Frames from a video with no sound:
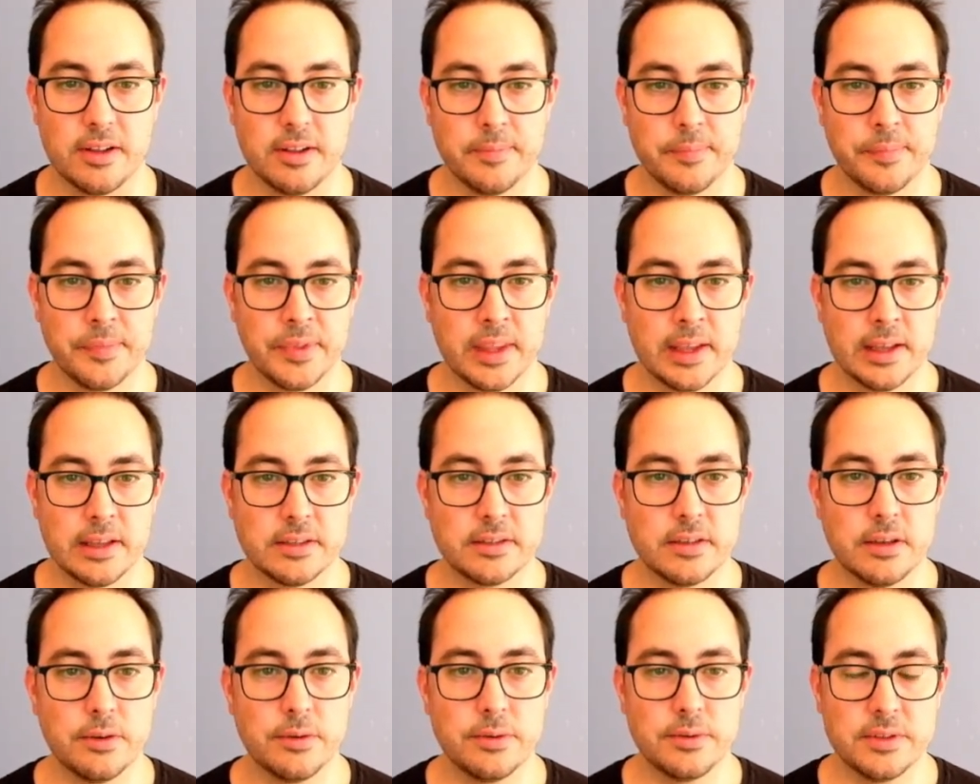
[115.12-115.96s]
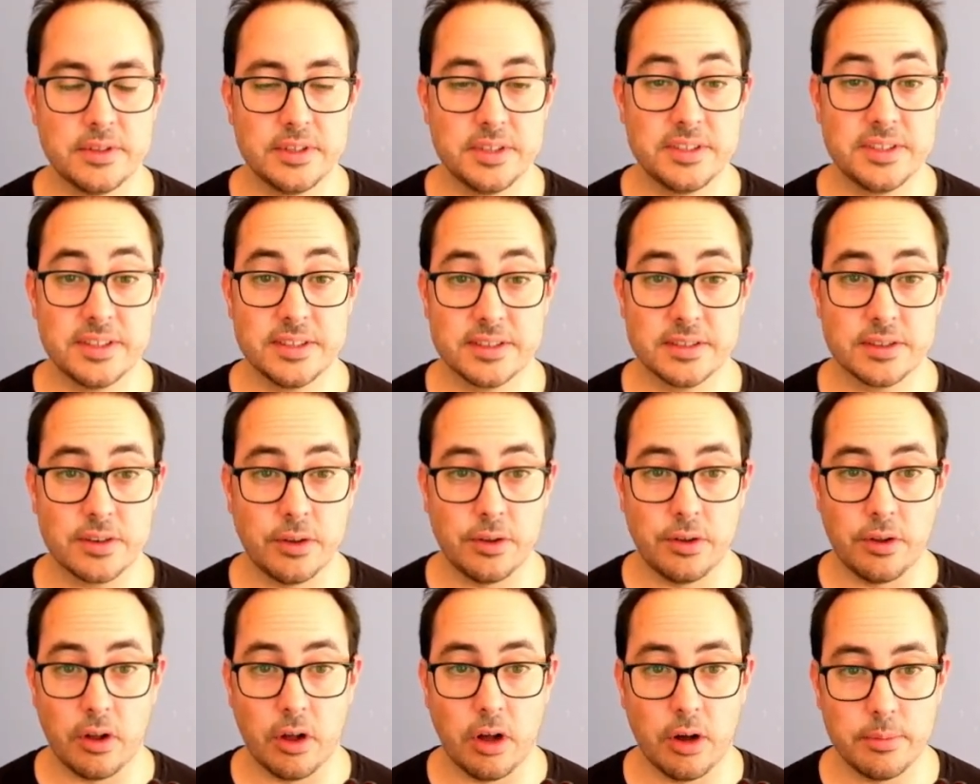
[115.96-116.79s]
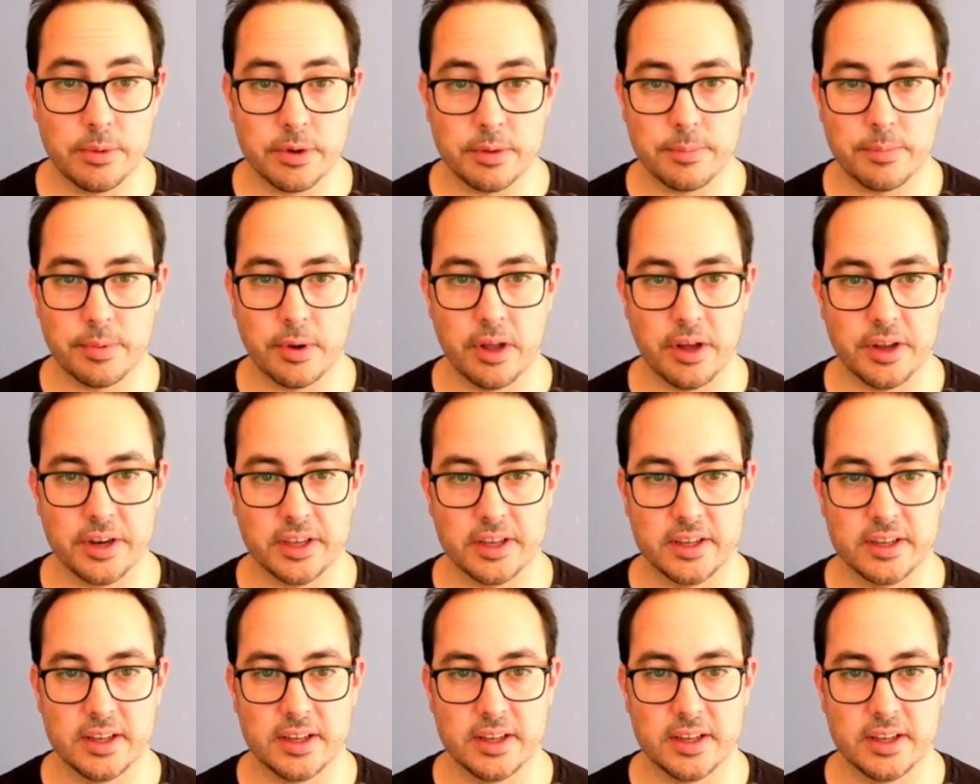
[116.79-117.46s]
So this is called overplotting,